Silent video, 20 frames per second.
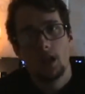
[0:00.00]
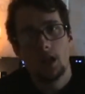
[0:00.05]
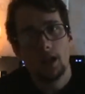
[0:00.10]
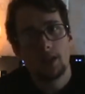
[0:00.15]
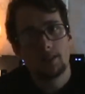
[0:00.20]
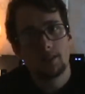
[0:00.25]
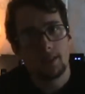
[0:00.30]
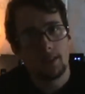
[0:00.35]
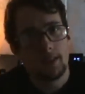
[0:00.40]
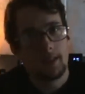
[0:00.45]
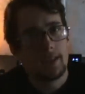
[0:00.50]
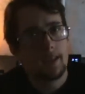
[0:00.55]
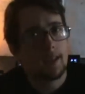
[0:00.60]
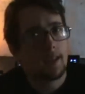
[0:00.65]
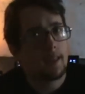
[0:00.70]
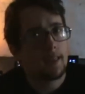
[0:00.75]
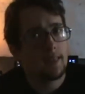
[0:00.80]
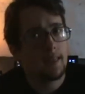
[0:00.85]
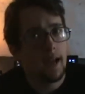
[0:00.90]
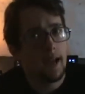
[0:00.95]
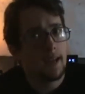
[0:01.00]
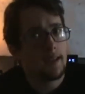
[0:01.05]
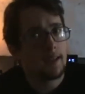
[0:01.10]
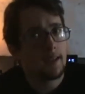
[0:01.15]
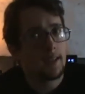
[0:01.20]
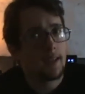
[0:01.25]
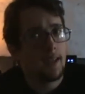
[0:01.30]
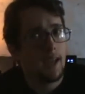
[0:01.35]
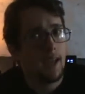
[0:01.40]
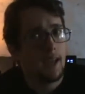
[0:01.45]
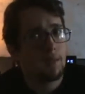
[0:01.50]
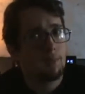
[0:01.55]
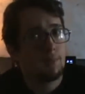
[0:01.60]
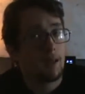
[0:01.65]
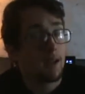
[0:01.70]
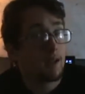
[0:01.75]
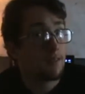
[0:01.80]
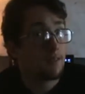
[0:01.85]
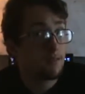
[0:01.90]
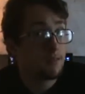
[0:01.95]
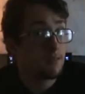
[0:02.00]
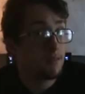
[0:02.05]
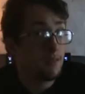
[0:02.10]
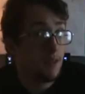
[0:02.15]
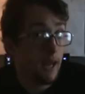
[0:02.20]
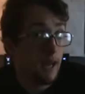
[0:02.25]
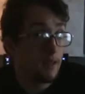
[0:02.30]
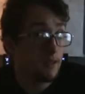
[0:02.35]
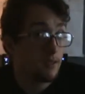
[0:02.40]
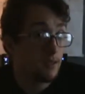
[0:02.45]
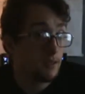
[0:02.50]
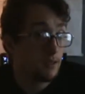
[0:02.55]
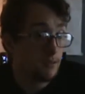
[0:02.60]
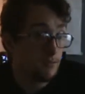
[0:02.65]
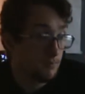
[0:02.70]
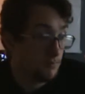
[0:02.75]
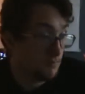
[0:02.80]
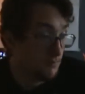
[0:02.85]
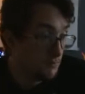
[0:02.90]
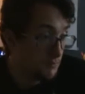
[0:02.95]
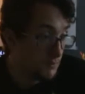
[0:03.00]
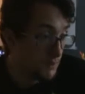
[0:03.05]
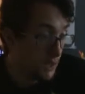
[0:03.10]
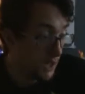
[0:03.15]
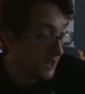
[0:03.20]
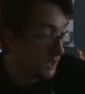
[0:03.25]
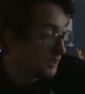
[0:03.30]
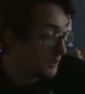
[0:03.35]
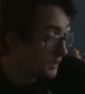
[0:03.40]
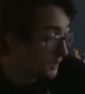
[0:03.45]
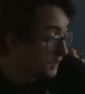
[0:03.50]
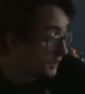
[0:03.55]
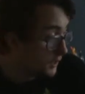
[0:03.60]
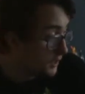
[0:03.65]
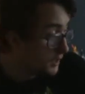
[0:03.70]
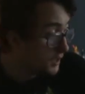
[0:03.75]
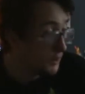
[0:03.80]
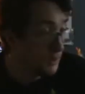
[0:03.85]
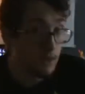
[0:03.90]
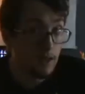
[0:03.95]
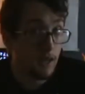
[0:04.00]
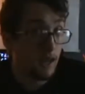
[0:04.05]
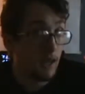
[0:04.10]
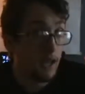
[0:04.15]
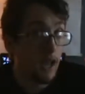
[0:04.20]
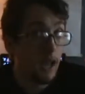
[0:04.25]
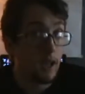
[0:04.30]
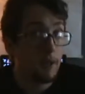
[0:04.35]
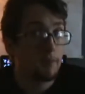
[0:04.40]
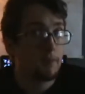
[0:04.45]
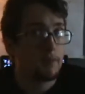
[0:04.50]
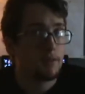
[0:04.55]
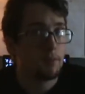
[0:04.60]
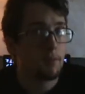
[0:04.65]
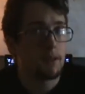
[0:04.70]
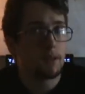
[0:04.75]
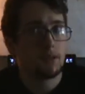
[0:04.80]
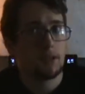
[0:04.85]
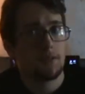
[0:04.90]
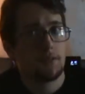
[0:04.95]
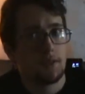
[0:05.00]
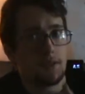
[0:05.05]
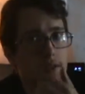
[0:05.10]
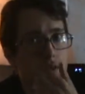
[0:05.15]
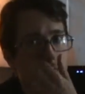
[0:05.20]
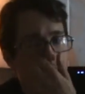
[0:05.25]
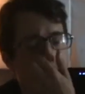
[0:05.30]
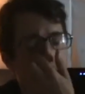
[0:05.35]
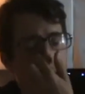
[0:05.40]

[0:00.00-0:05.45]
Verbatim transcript: It's like that in a game that could actually you know, you, you could do it in a game, especially if you're doing